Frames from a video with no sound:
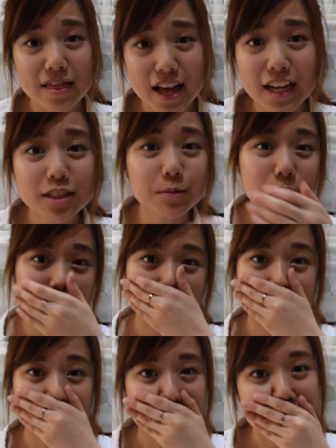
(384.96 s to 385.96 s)
And last but
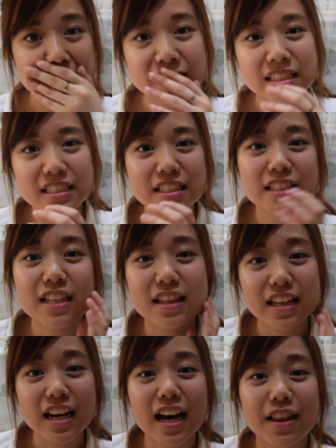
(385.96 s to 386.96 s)
not least, the
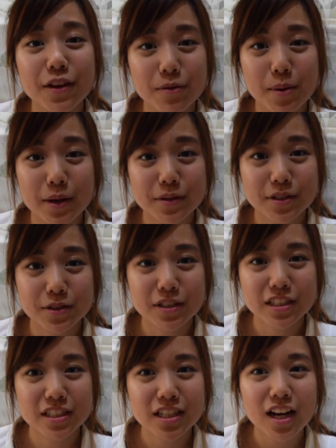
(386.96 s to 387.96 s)
thing I love about
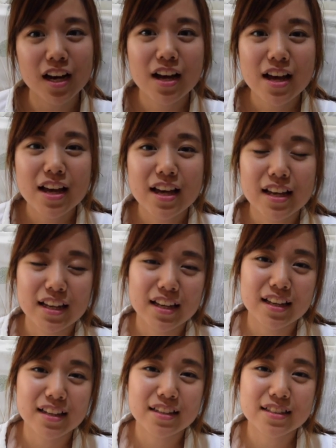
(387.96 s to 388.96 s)
Indonesia
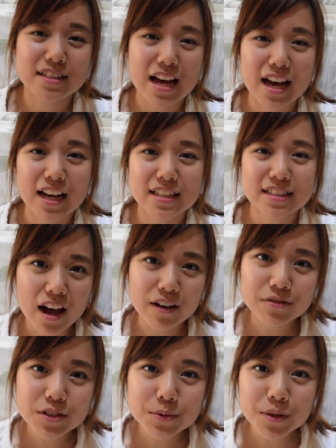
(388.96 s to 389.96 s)
is that
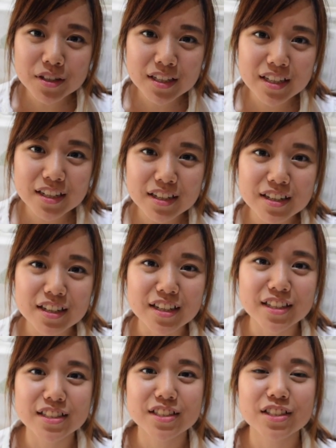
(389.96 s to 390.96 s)
everyone here
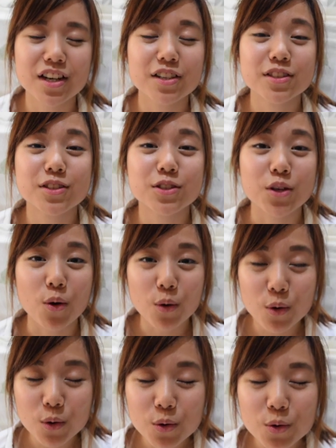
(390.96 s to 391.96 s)
is just so
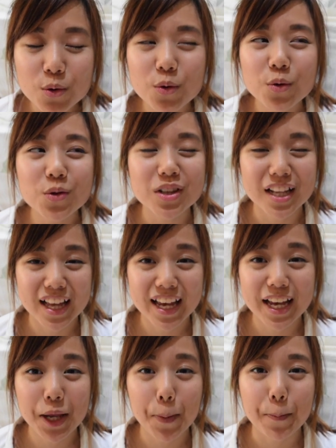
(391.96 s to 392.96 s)

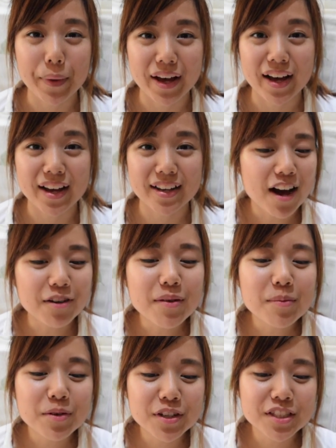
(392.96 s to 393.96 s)
laid back. I
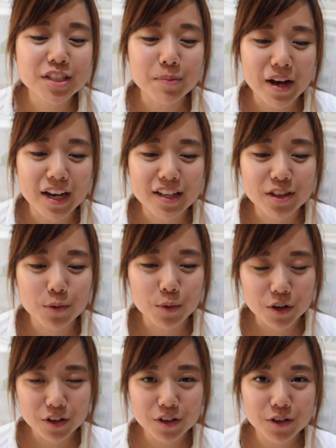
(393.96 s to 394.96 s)
remember in Japan, the
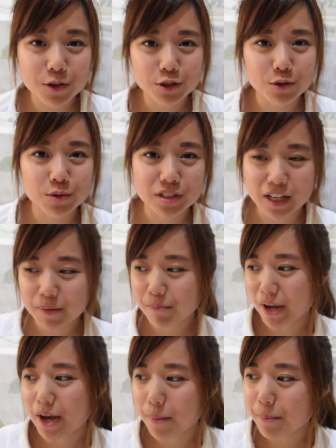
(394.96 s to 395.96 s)
working culture was like
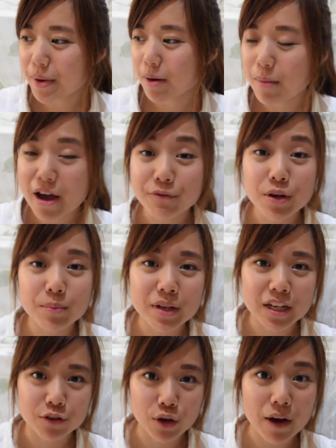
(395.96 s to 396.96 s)
bam, bam, every
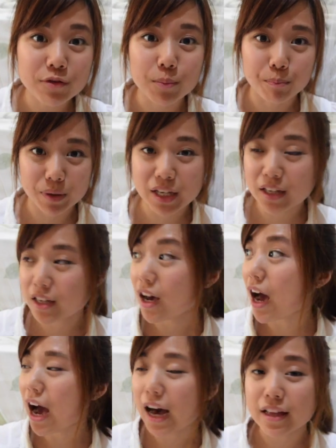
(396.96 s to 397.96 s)
minute. You have to be
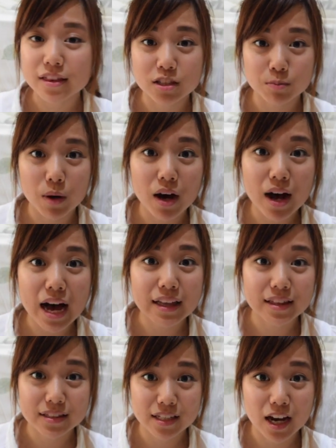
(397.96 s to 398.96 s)
at the spot
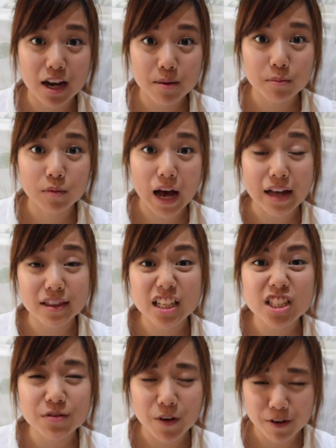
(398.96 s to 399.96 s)
at the time at
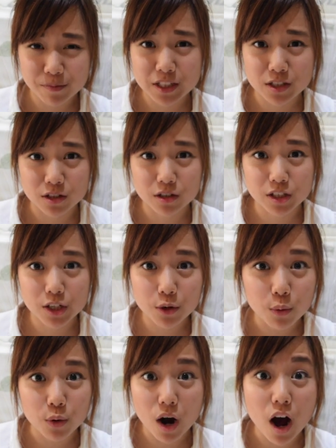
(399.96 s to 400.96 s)
least 5 minutes earlier
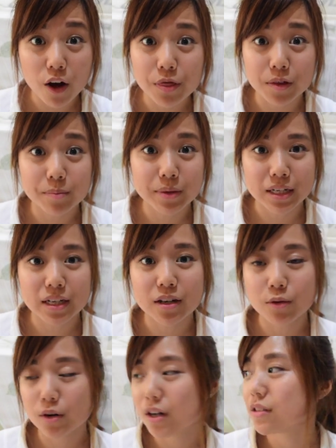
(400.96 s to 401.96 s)
or on the minute,
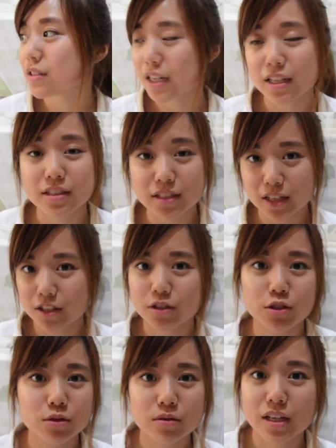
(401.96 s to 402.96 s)
or else like it's like
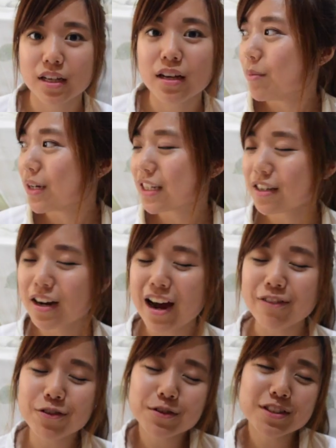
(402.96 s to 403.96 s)
too late. But here,
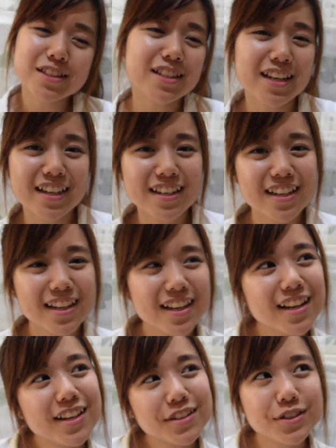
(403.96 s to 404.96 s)
everyone's just like
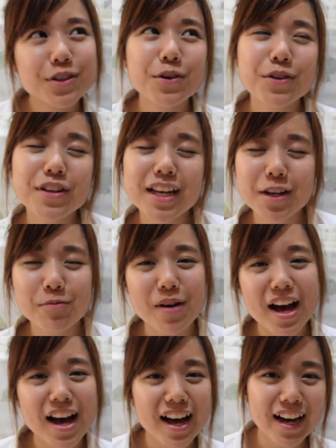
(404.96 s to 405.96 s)
so laid
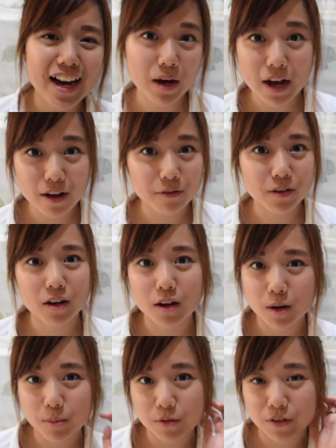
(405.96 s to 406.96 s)
back. I have a
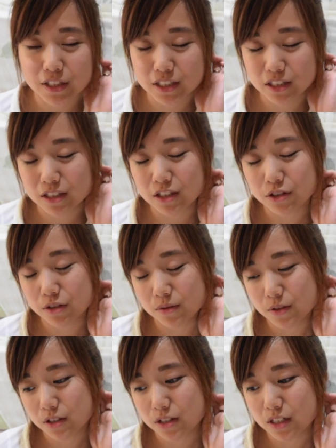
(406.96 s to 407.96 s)
couple friends in the
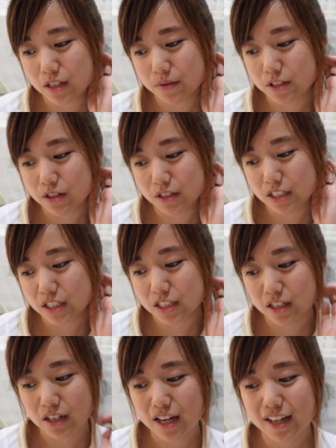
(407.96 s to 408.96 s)
University of
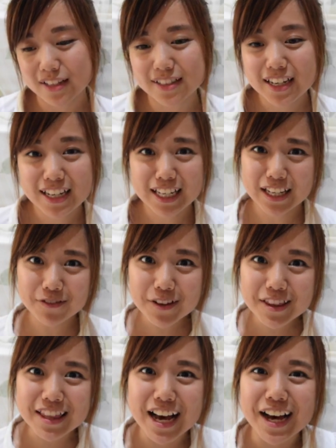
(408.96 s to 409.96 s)
Indonesia, and
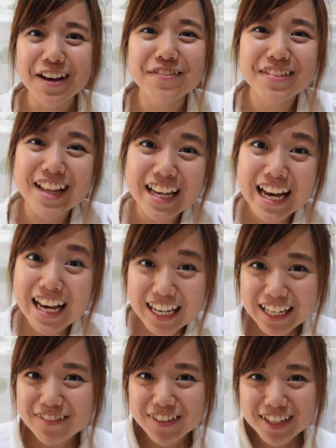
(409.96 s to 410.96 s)
even them, like
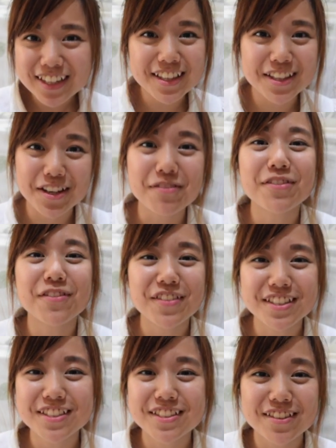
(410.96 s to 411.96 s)
even in the
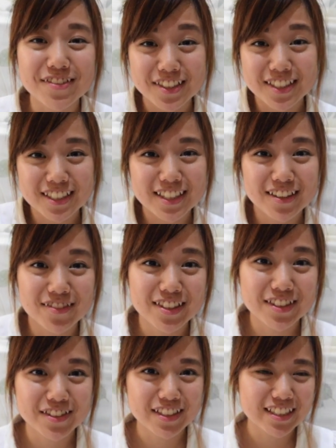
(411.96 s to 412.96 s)
#1 university of
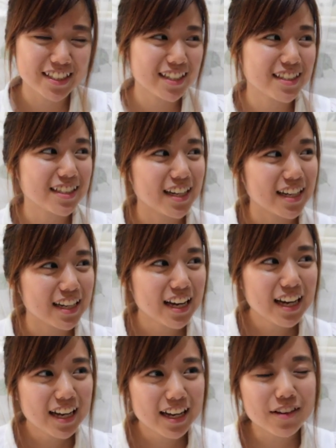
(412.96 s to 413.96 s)
Indonesia, it's like
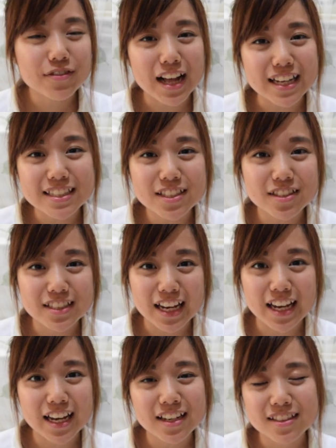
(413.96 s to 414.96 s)
if class starts
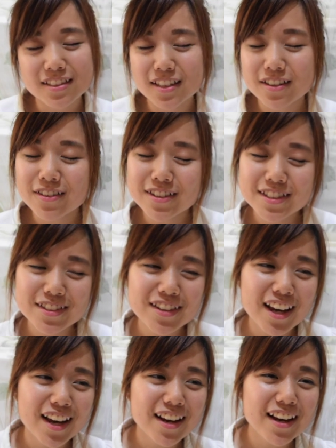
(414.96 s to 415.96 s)
at 8, it's like, oh, it's
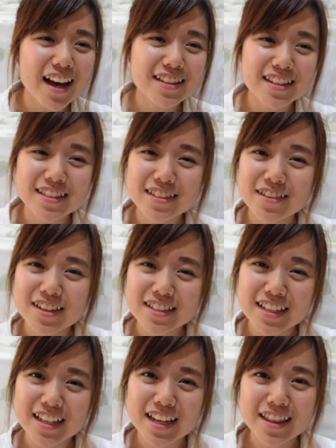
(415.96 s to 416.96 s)
okay, as long as
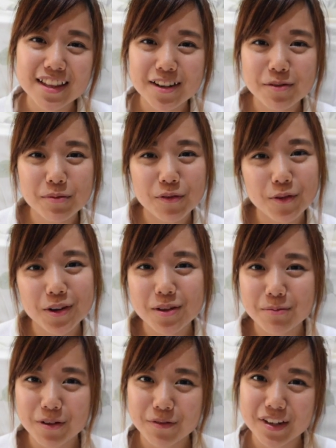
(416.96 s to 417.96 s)
I get there before the
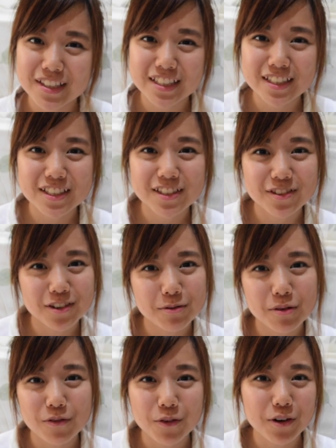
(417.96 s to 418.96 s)
professor or
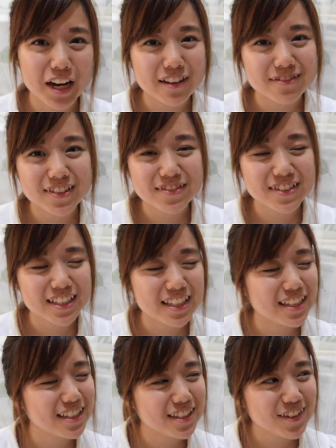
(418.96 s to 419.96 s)
before
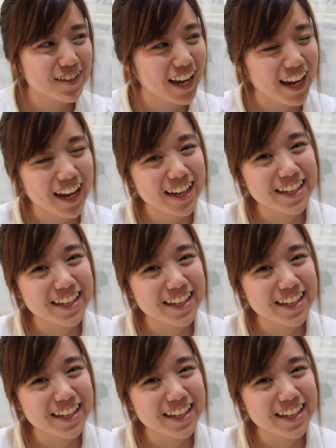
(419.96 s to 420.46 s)
8:15, it's okay.